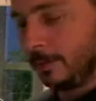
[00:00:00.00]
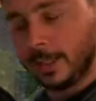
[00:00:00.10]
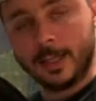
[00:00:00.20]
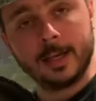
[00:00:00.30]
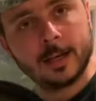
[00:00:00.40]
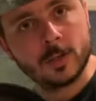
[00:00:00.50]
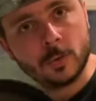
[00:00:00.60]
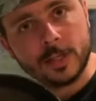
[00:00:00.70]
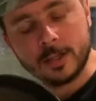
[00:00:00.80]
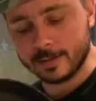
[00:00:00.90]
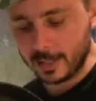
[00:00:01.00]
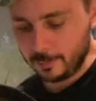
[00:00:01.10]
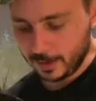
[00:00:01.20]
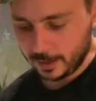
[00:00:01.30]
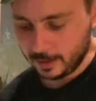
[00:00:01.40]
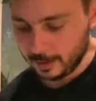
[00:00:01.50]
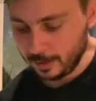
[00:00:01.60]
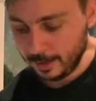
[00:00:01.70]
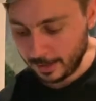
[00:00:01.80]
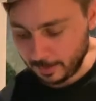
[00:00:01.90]
gonna heat our tortillas up in
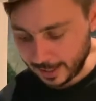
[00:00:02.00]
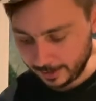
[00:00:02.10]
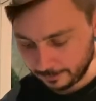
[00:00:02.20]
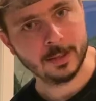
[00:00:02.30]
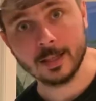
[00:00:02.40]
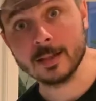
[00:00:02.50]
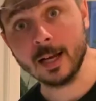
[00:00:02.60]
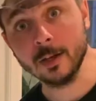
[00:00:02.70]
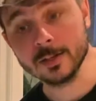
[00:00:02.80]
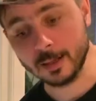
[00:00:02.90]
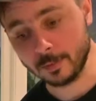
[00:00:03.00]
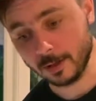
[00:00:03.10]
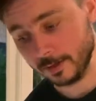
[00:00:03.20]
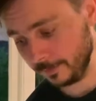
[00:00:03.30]
a pan, our tacos up rather.